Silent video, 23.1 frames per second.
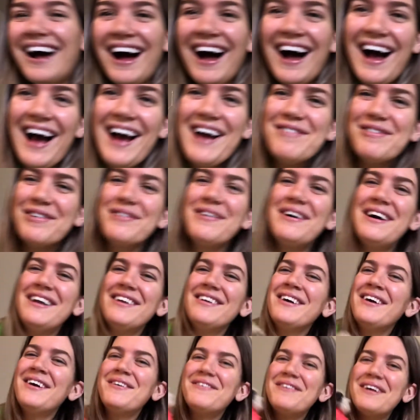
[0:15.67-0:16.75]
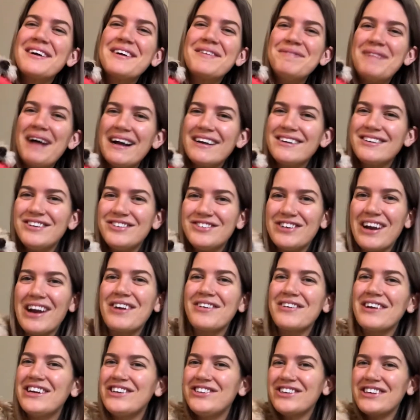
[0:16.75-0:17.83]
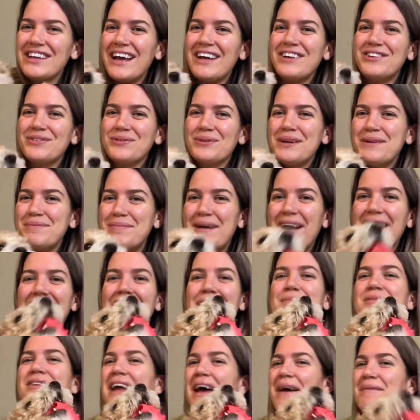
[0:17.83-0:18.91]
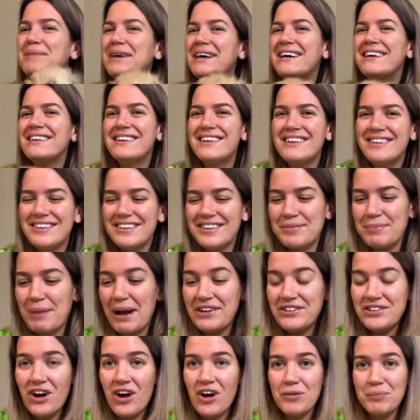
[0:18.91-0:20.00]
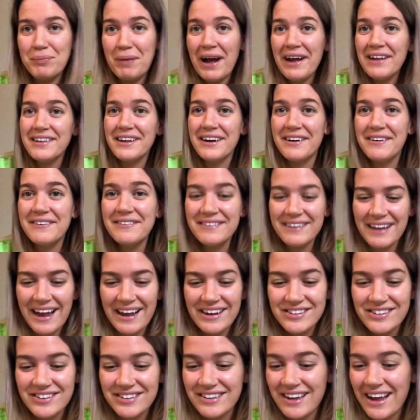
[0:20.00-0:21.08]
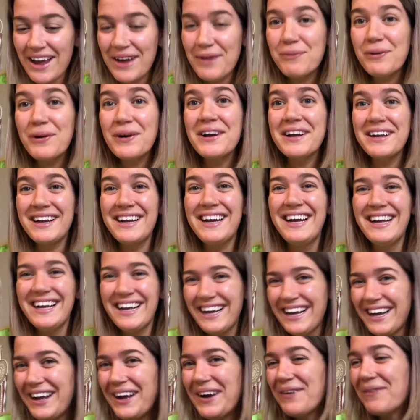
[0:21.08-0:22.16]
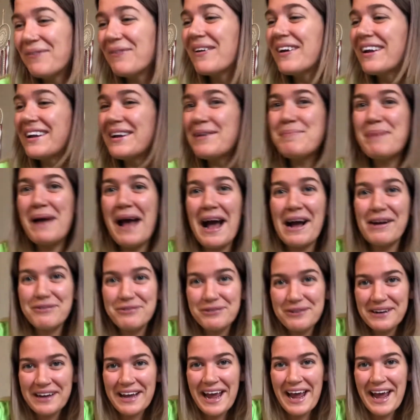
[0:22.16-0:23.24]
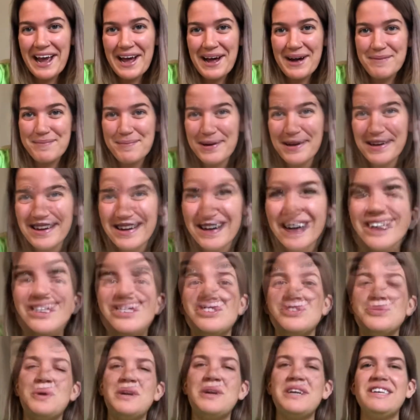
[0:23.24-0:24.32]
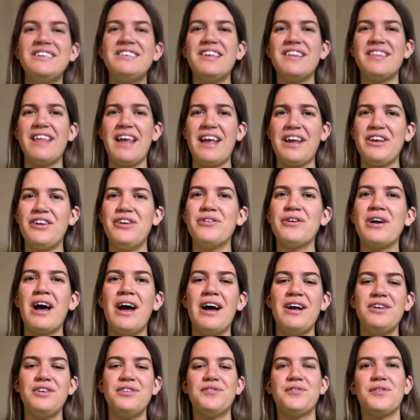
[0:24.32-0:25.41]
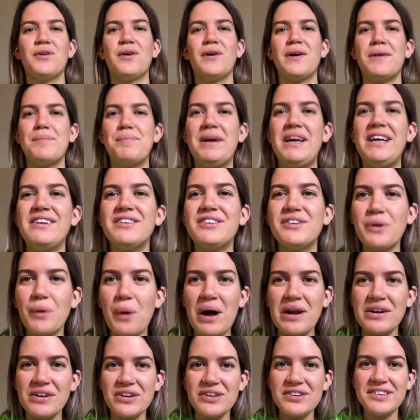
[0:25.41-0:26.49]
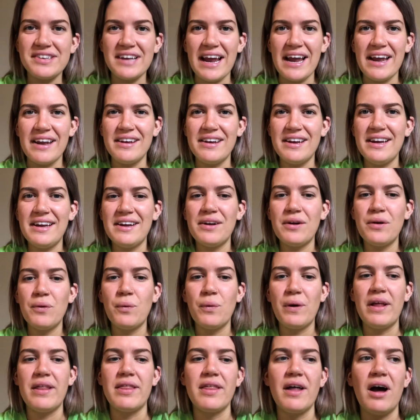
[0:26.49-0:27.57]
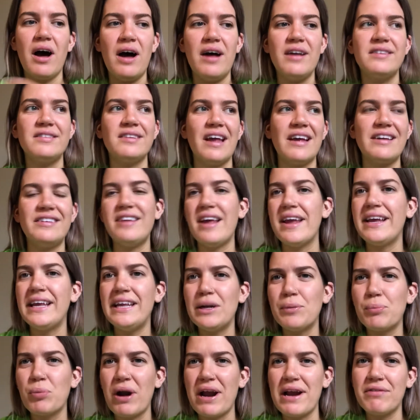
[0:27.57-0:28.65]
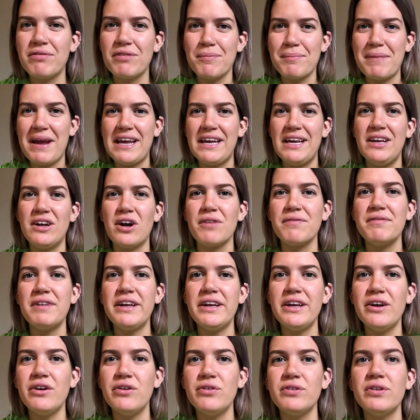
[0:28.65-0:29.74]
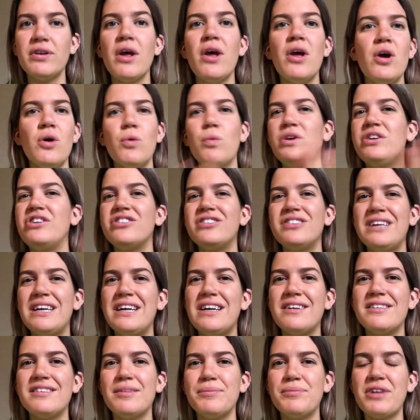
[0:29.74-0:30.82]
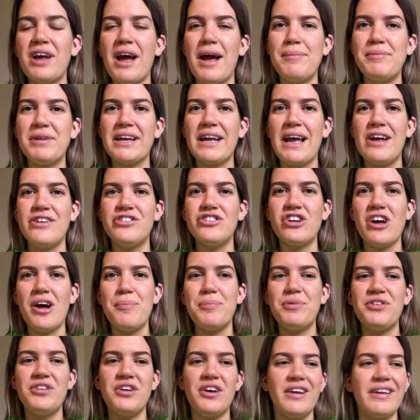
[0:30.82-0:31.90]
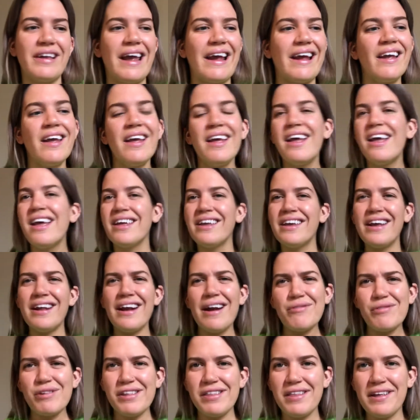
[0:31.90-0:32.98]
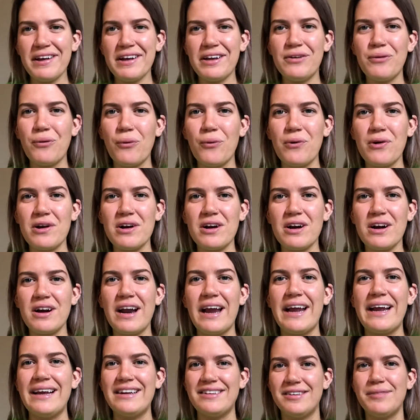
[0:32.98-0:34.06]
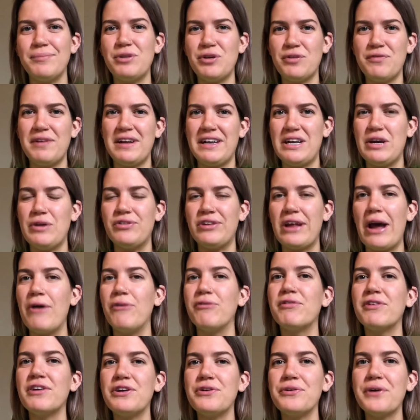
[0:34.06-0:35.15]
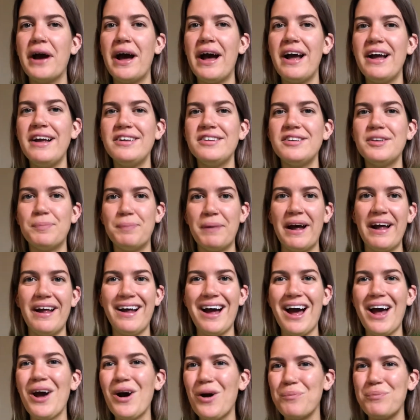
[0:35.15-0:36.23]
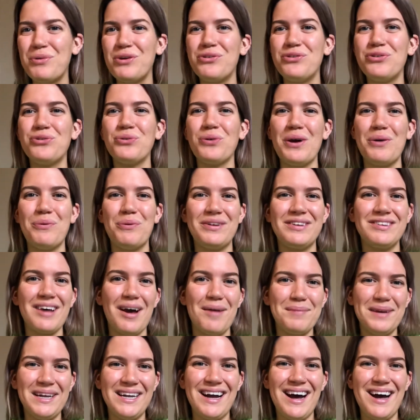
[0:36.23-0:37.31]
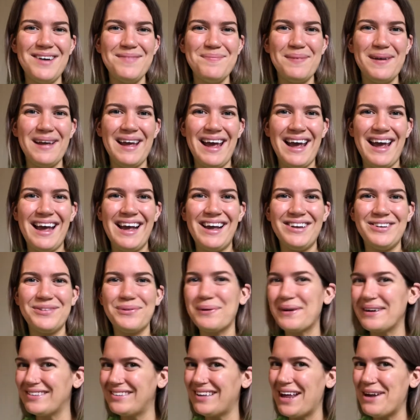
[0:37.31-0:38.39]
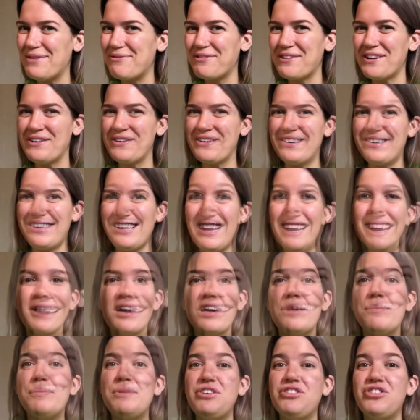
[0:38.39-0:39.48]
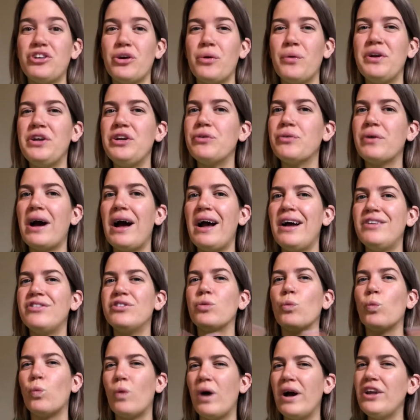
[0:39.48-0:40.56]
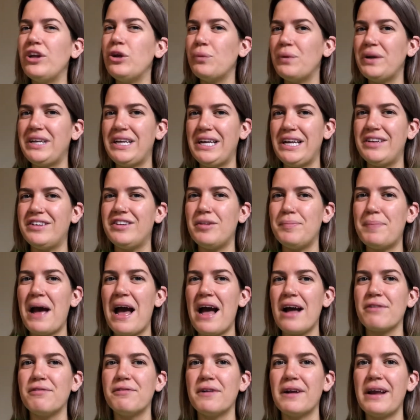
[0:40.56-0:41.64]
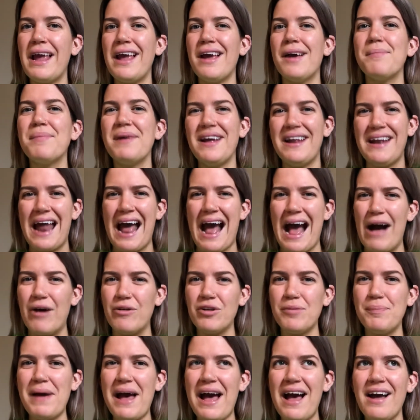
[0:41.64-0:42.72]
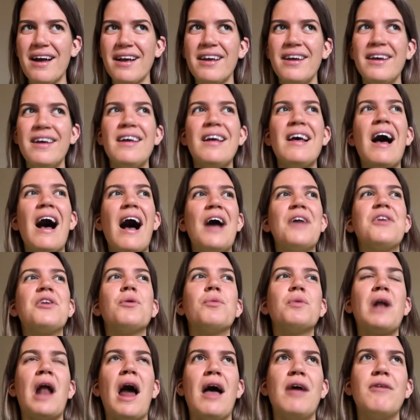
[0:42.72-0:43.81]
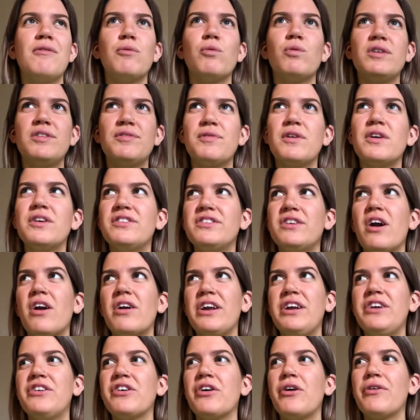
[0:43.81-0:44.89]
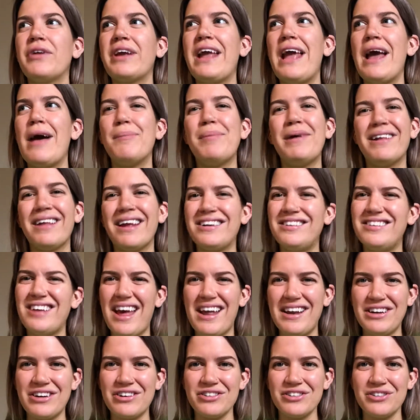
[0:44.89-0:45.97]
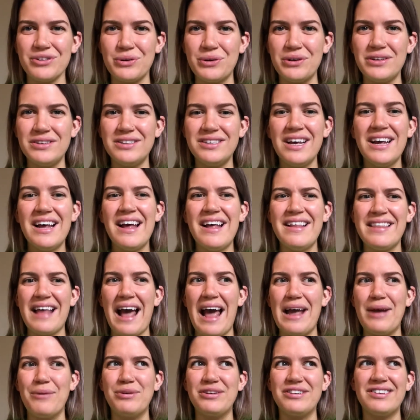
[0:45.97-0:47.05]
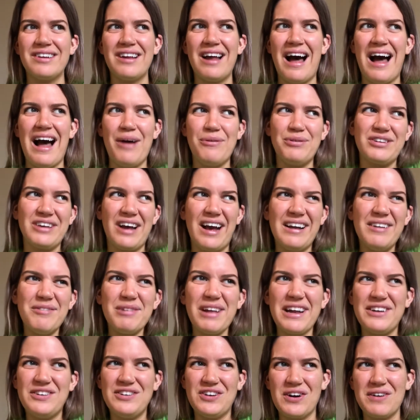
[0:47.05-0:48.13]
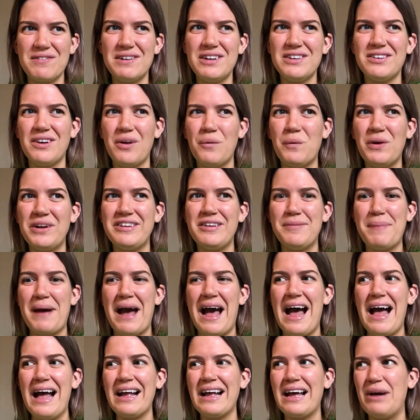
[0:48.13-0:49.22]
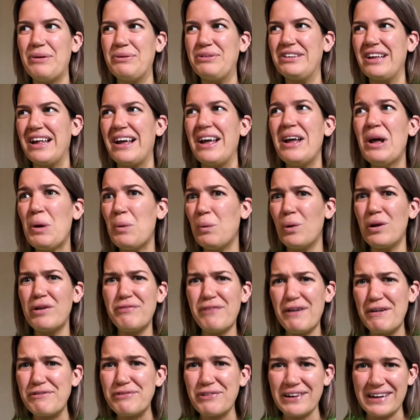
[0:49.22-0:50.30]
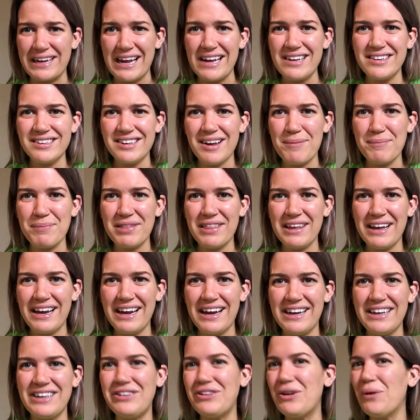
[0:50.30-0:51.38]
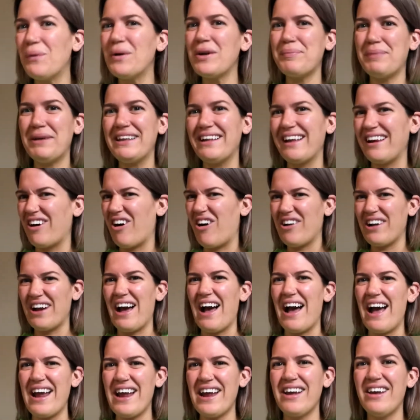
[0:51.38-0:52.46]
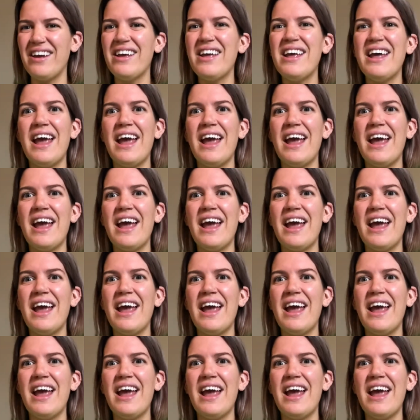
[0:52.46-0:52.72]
Hi everyone, welcome back to Generation Guestwood. My name's Emma. This is my dog Milo, and today we're gonna pack for camp. I just wanted to thank you guys for being so understanding with us taking a break from making our videos. We just needed some time to catch up to get everything in order and get some new videos out for you guys, but I hope you enjoy what's coming up and we're excited for you to see it. I'm gonna be showing you guys what you would need to pack for camp and how to pack. I know when I was first starting to go to camp at 10 years old that I was kind of nervous on what to pack. I was like, what if I forget something? You don't want to be on a hike